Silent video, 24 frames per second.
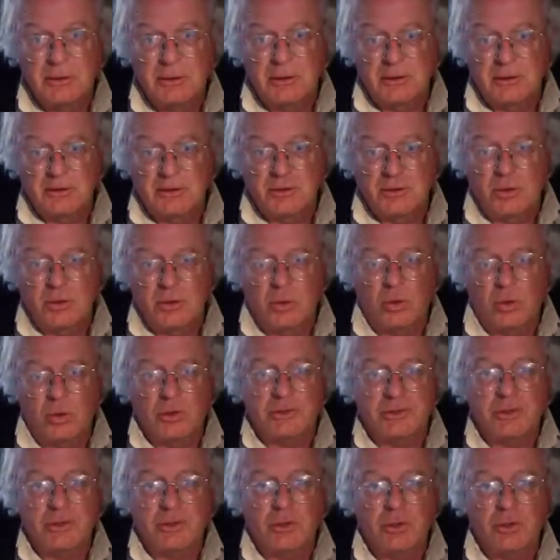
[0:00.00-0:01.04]
towards
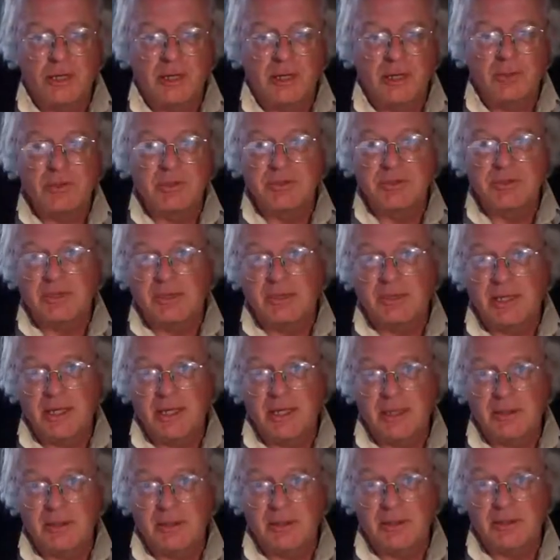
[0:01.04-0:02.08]
her neighbors in
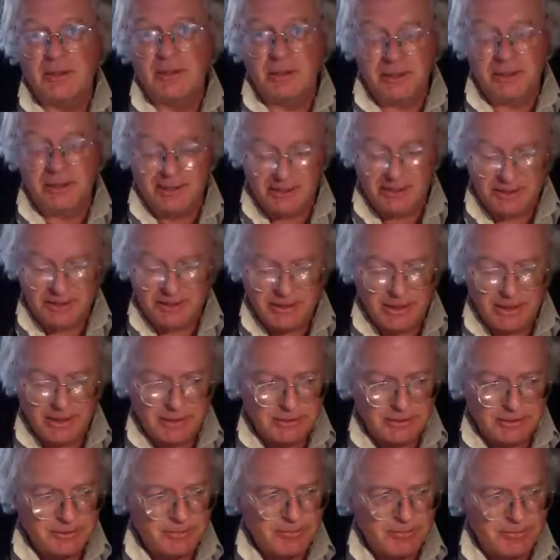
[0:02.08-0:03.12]
the United States.
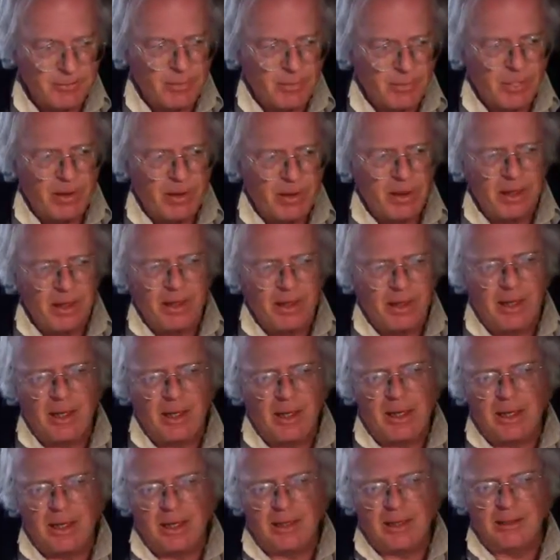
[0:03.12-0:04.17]

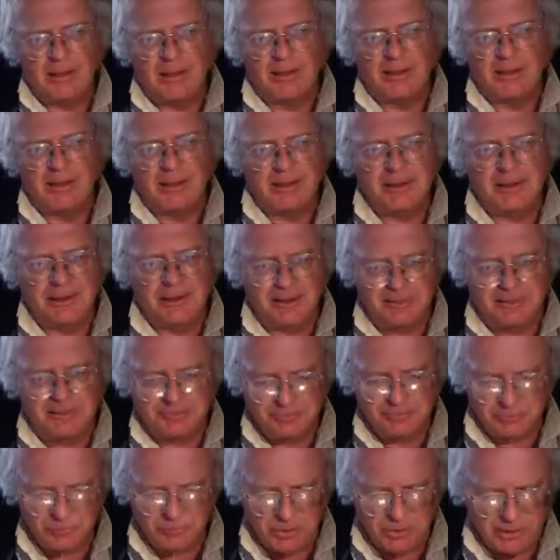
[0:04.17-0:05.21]
And
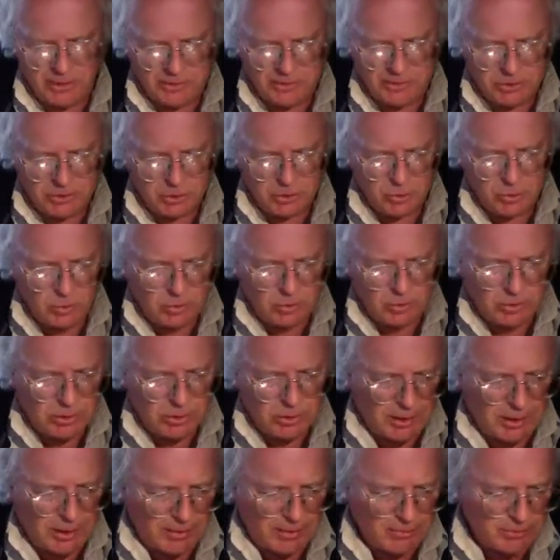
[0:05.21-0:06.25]
I do,
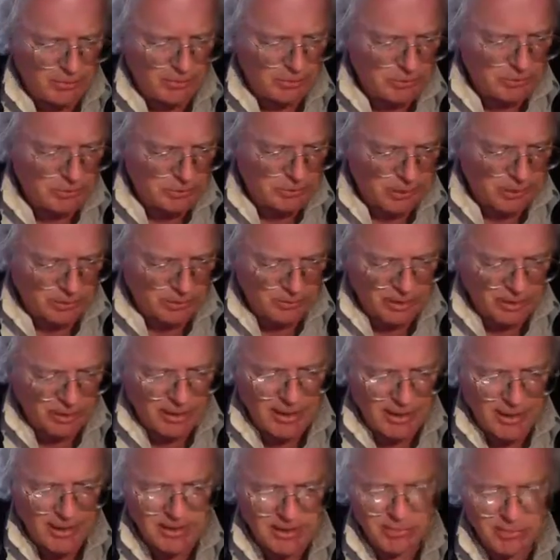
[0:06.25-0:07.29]
now China has
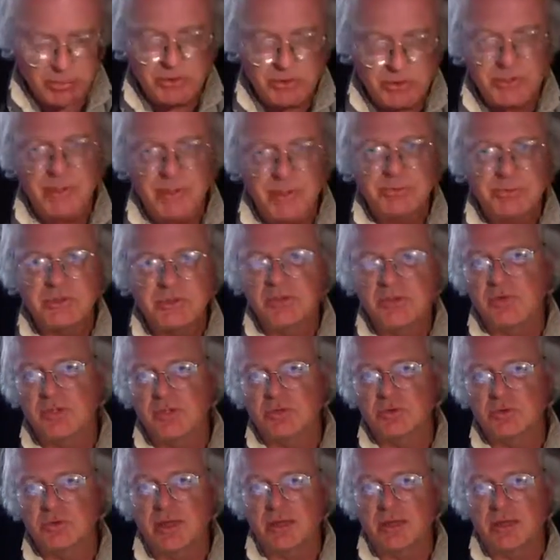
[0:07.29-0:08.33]
a perception of our
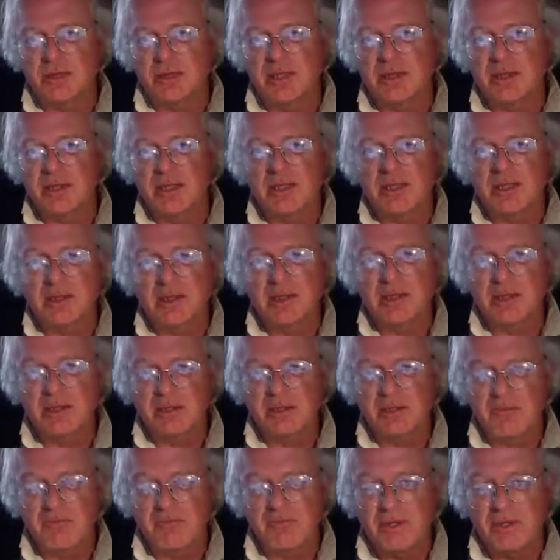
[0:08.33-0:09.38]
strength. They think they can
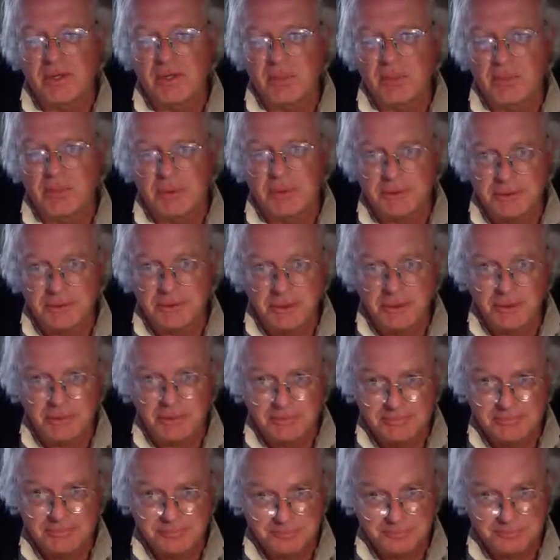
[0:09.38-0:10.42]
defeat our military.
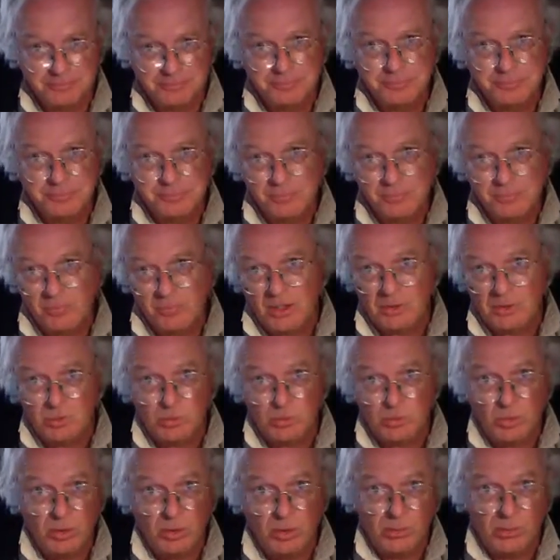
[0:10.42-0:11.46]

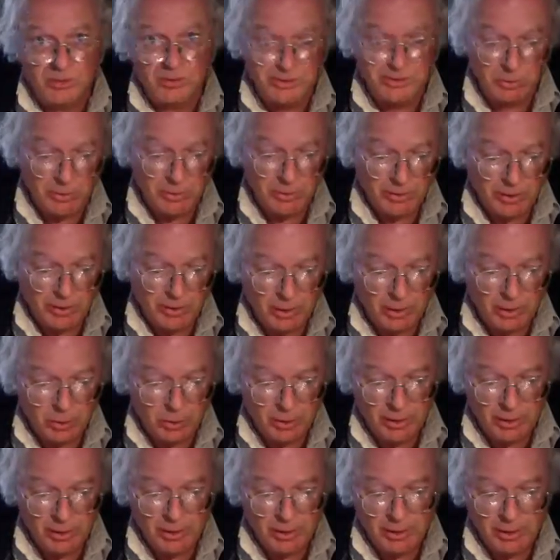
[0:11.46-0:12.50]
One reason why they can do it.
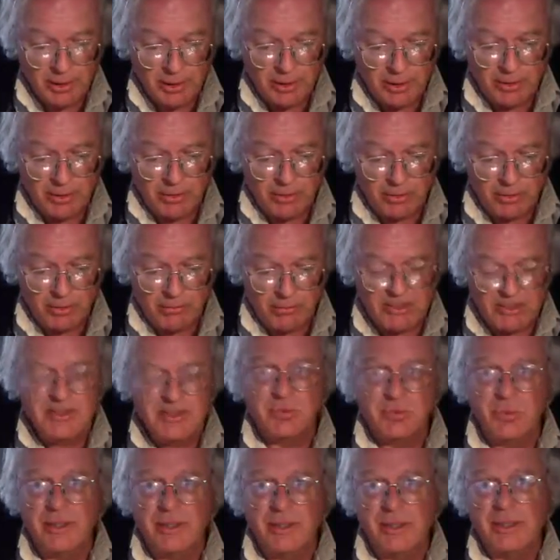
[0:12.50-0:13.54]
They're
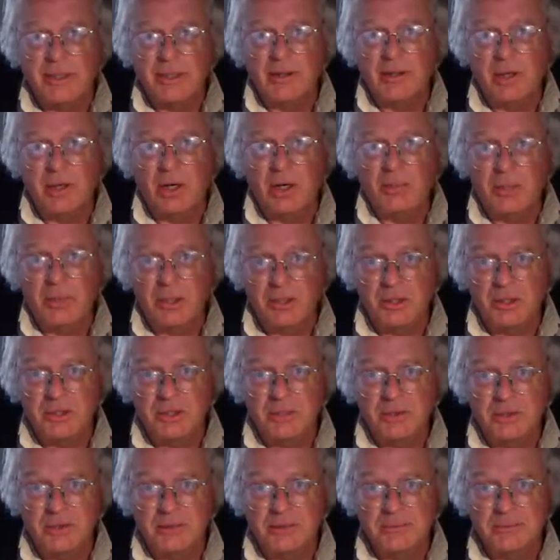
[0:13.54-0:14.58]
misreading our military.
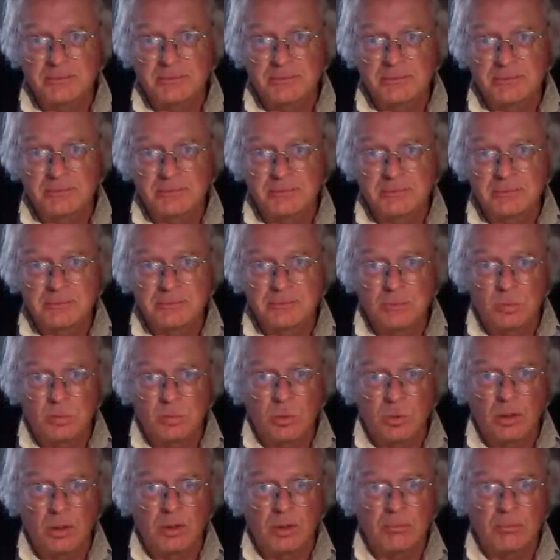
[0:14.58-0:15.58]
We're